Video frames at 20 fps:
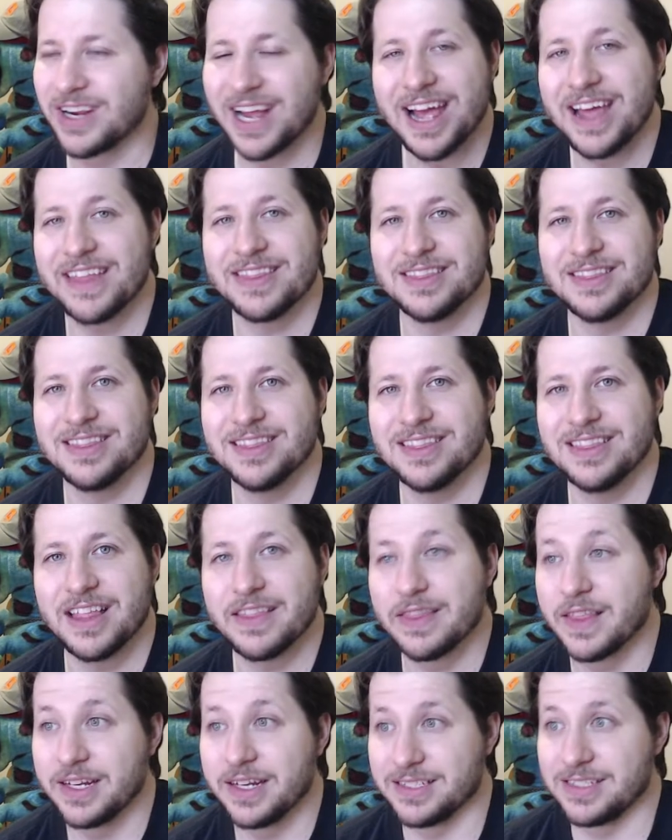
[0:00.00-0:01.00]
and
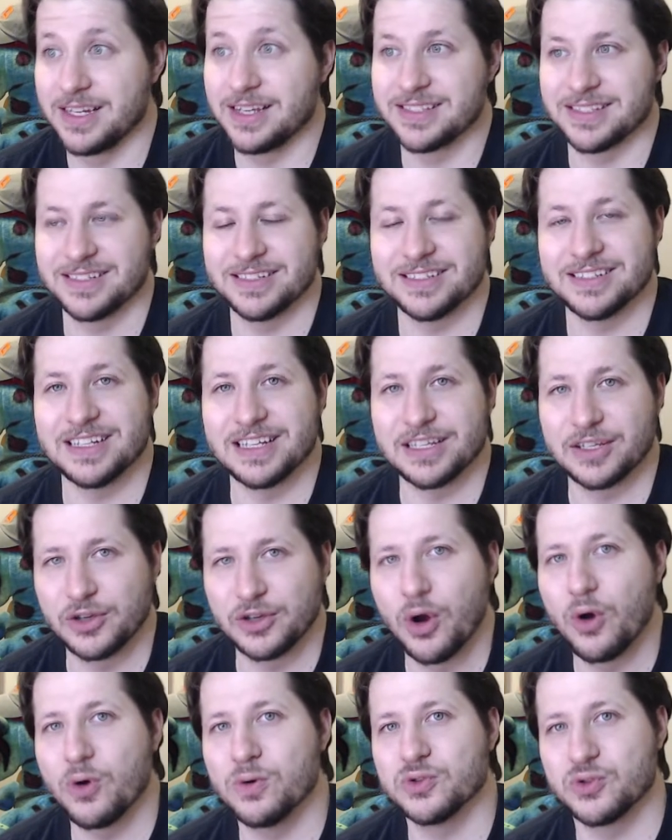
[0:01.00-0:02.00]
then it doesn't. It
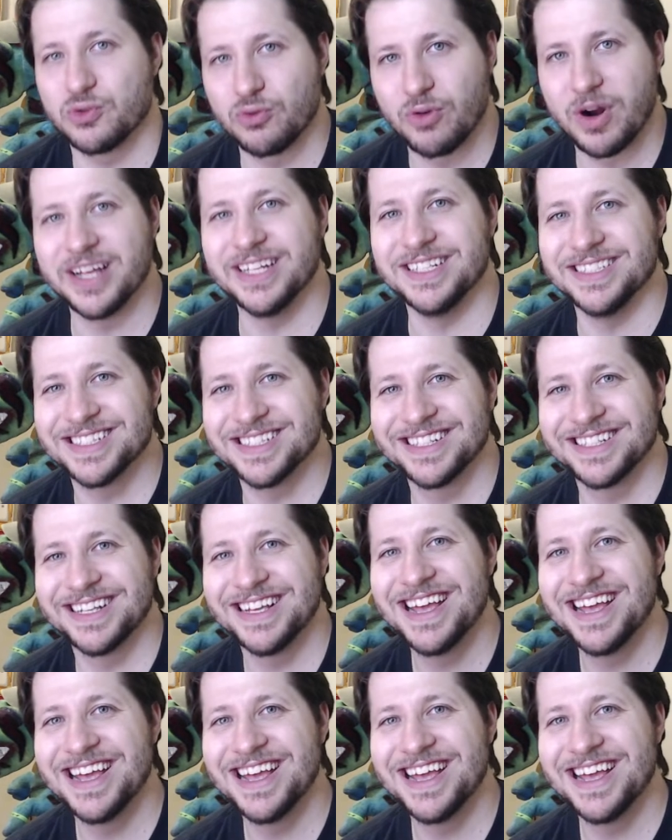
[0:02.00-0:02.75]
goes right.